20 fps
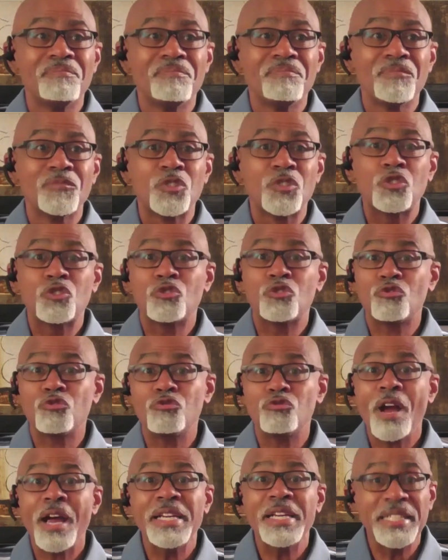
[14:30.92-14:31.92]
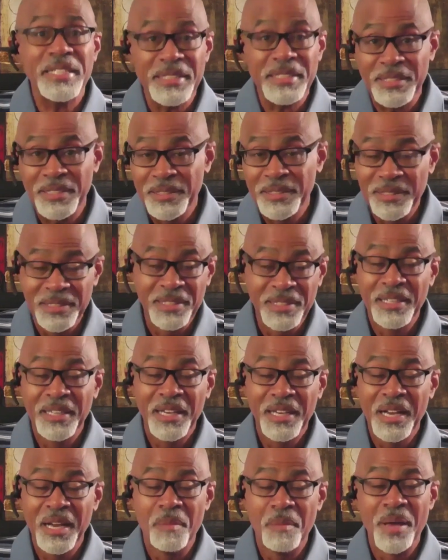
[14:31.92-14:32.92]
strident
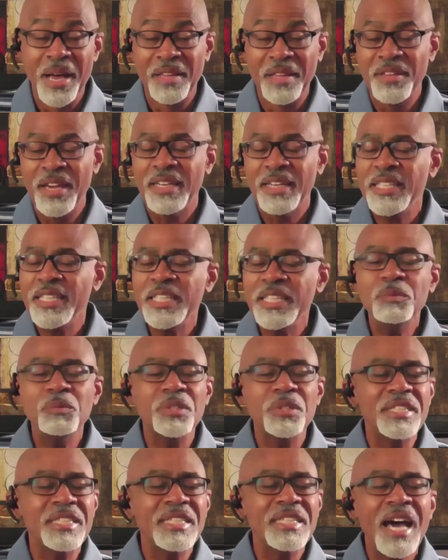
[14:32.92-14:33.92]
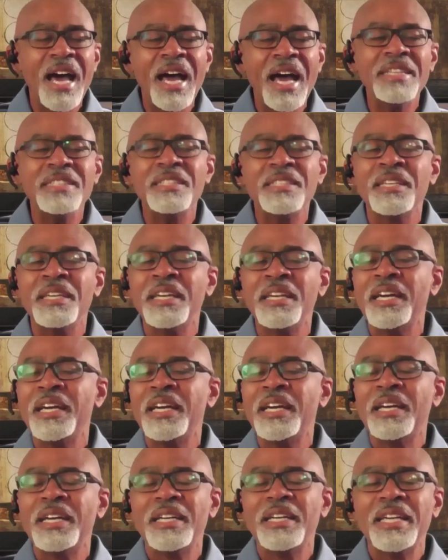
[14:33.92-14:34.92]
about that. He would not
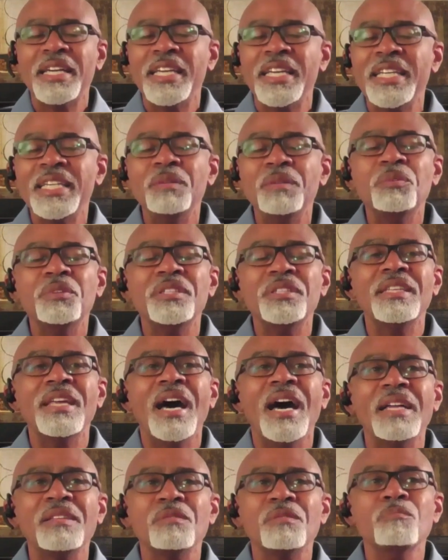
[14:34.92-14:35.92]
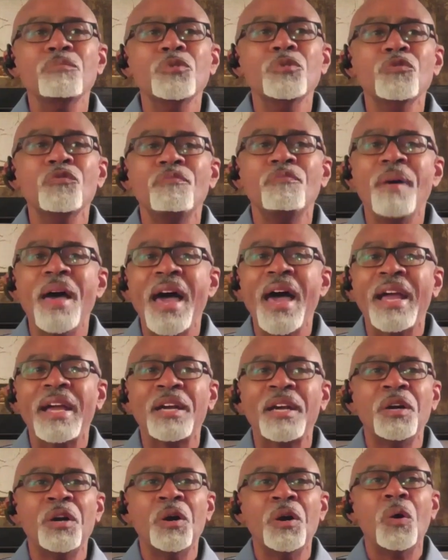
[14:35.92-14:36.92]
move back
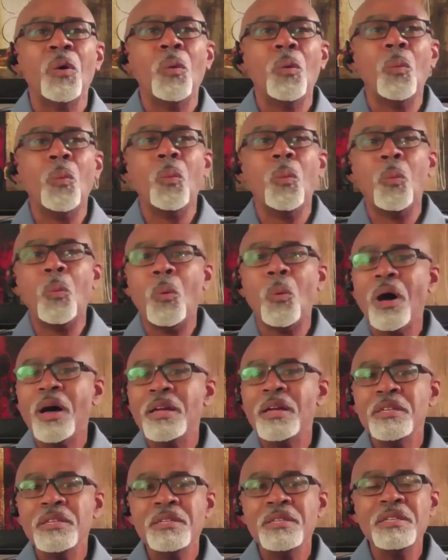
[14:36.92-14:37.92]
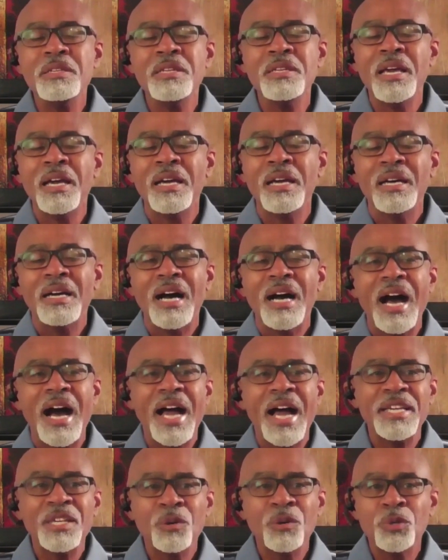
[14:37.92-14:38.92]
one
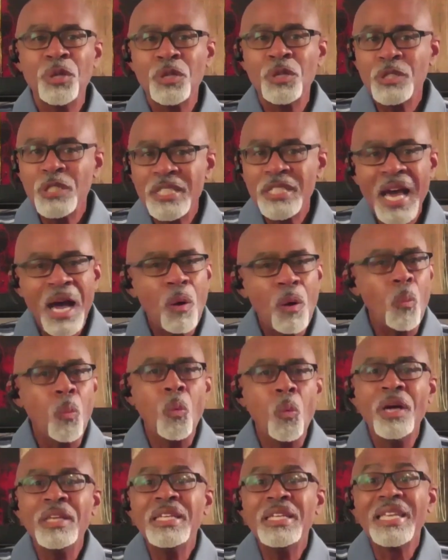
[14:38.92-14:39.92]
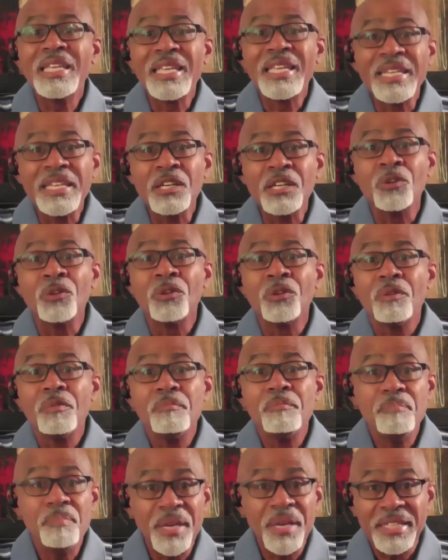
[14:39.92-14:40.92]
iota, not one little
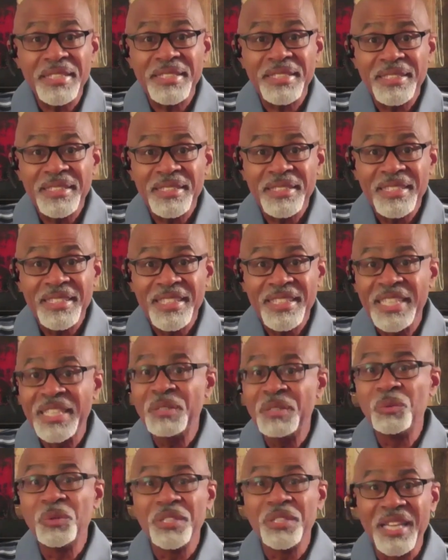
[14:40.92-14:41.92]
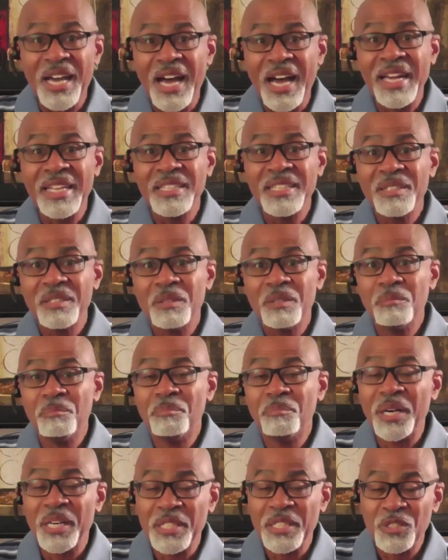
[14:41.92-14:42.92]
bit. He would not
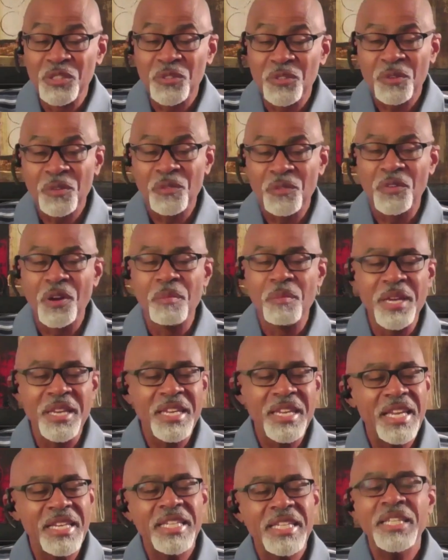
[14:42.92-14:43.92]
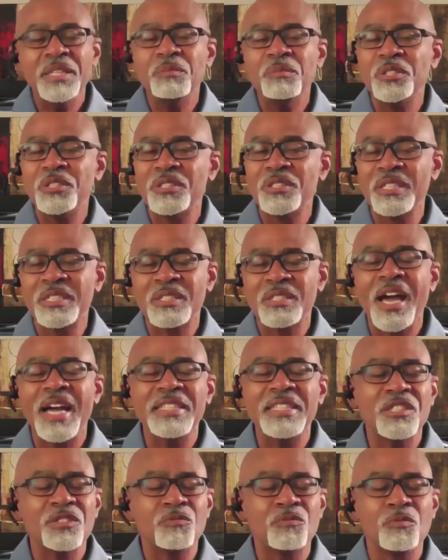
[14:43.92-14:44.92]
budge from it. And he would just, I
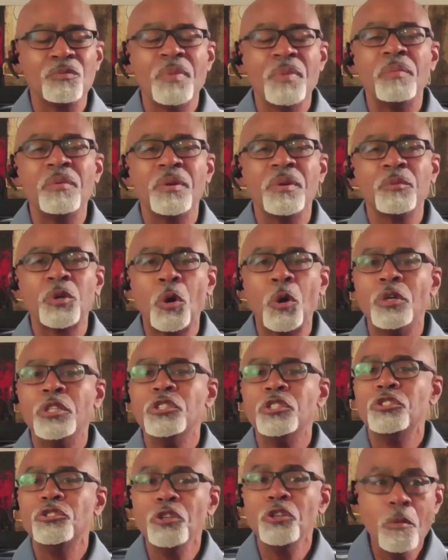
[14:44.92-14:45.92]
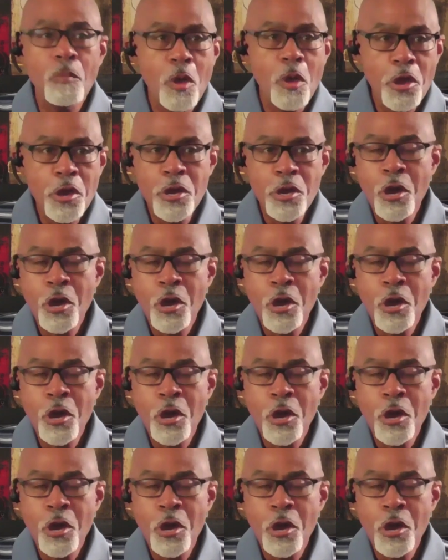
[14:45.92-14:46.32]
just remember him going, Jimmy,